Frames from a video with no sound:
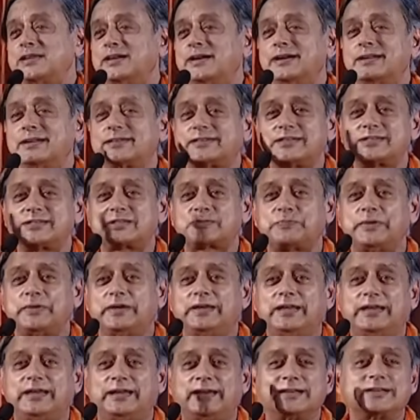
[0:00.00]
the earth is
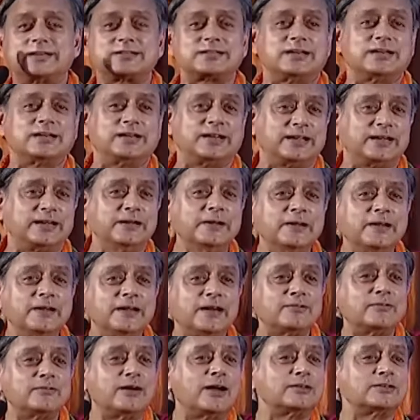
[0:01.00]
spinning and turning
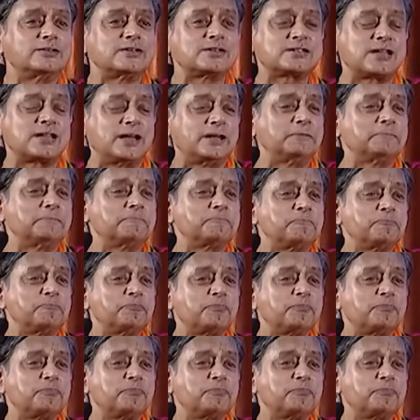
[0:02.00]
around the sun.